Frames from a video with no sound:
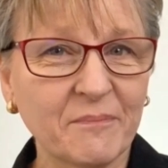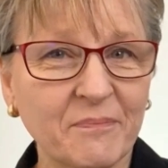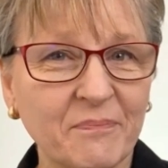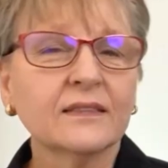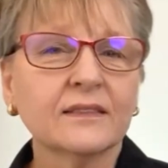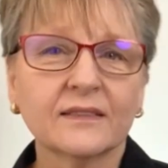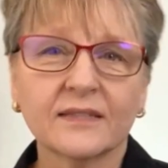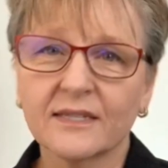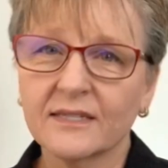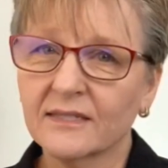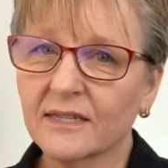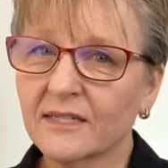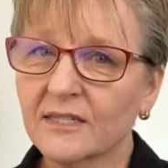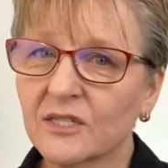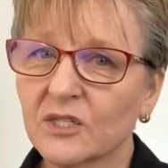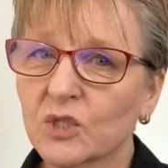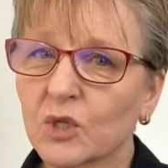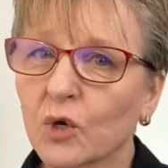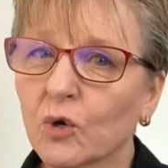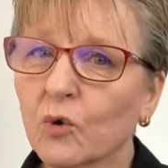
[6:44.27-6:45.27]
These lessons
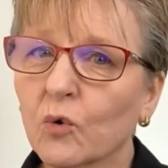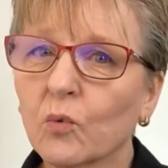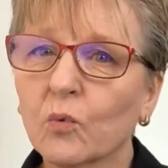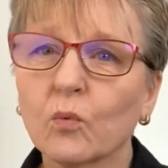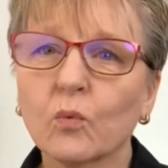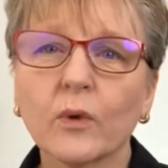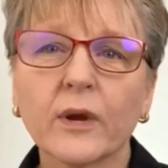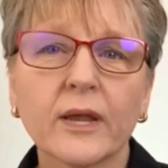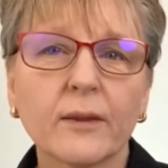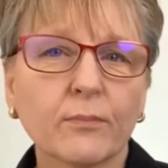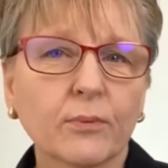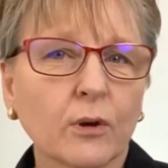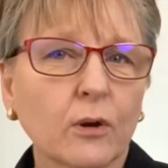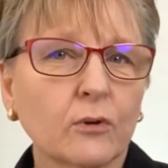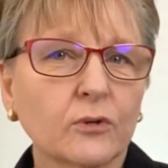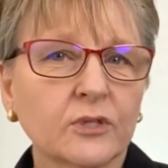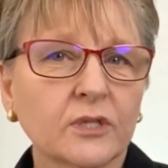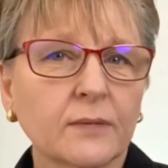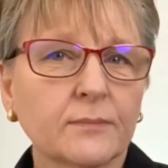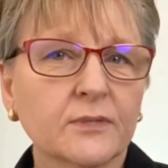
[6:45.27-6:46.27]
are great pro
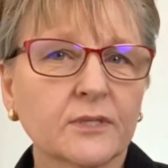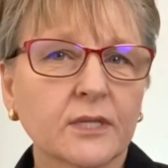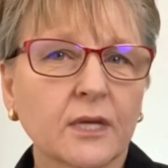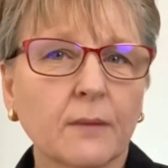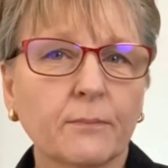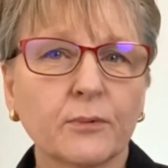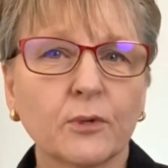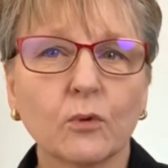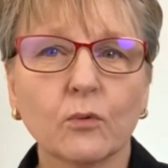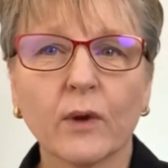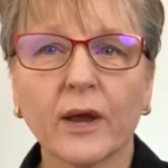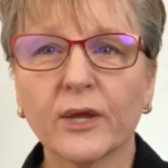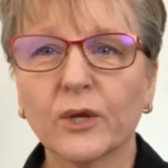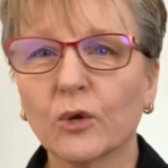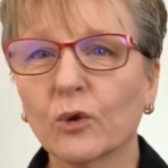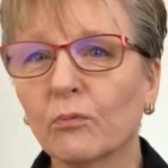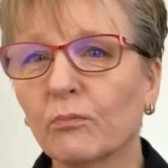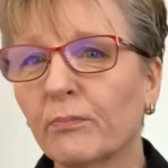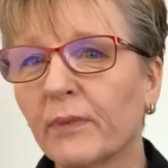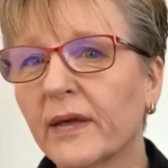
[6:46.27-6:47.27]
tips to help you write your
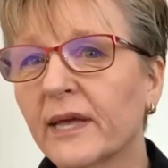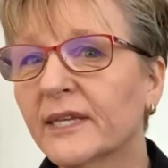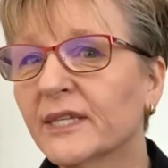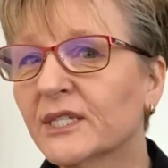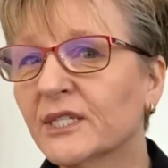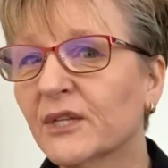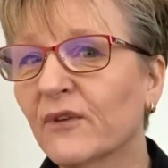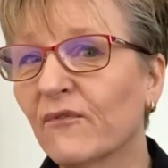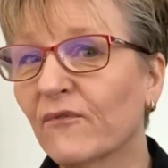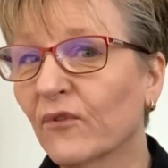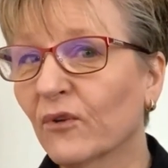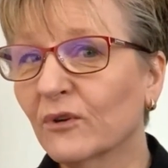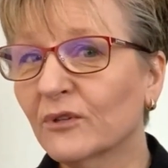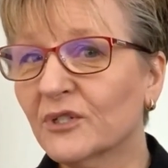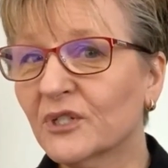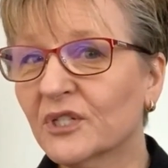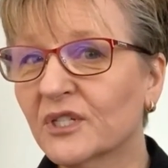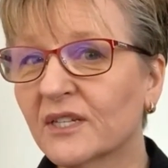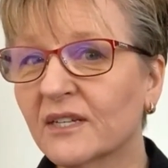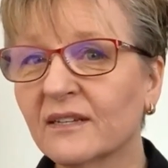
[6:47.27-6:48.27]
best
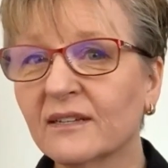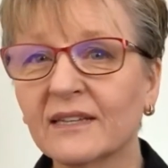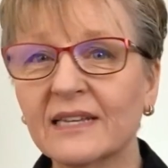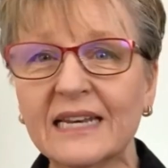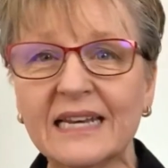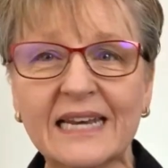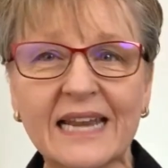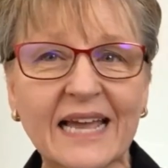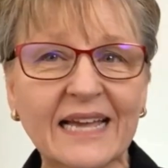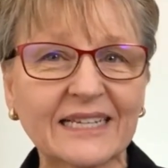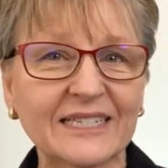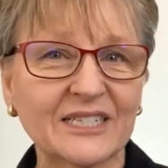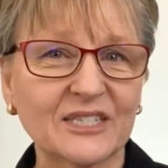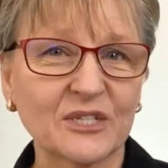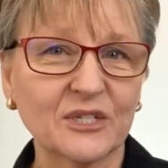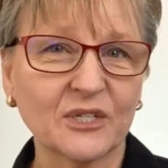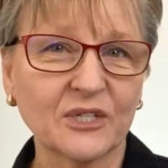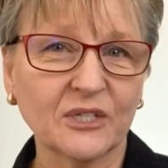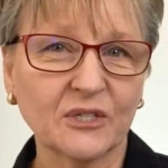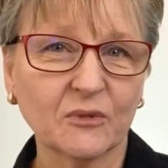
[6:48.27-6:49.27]
first, next,
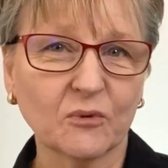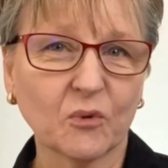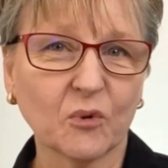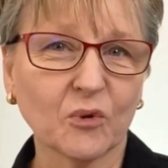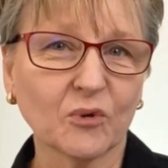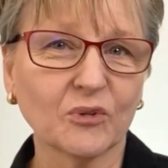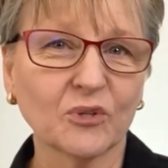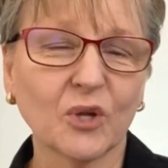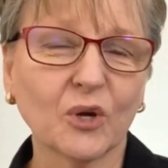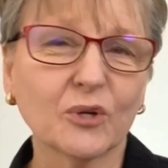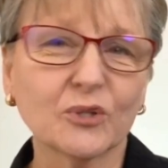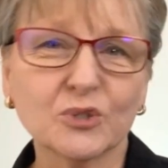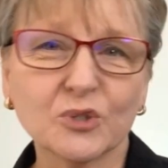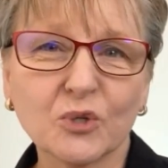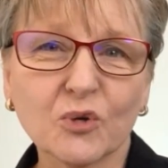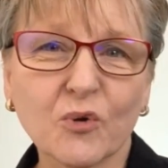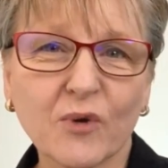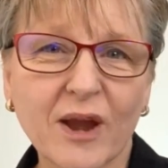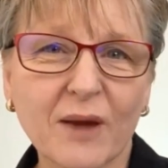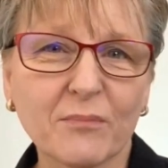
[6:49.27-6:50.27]
or larger
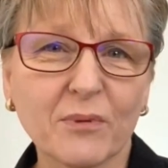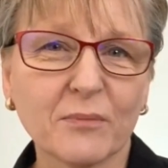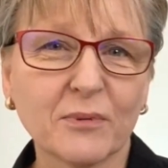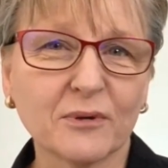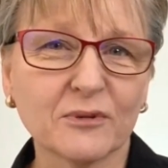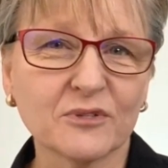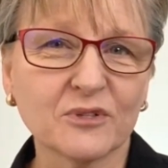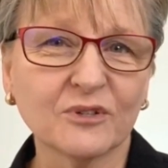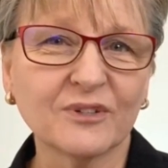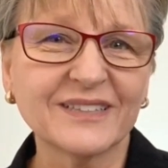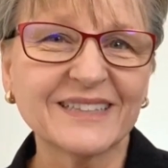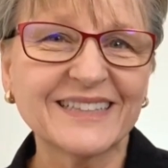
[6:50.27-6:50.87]
grant proposal.